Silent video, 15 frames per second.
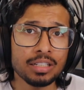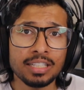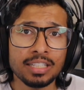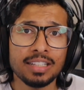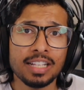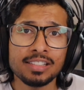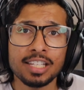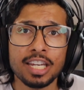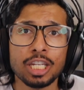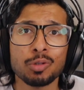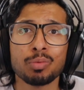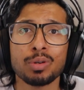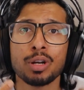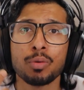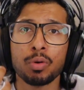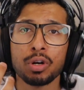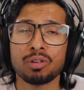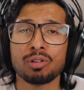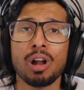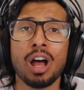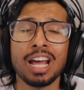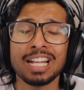let's say you want to
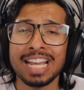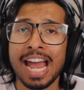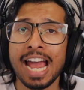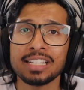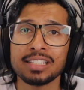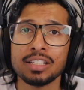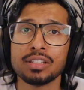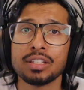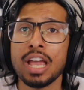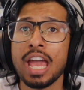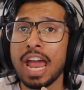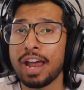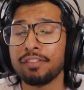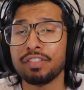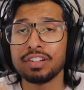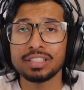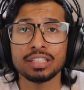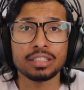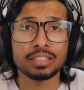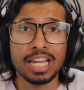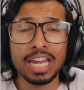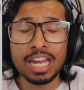withdraw taxes every single
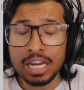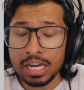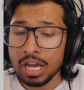day,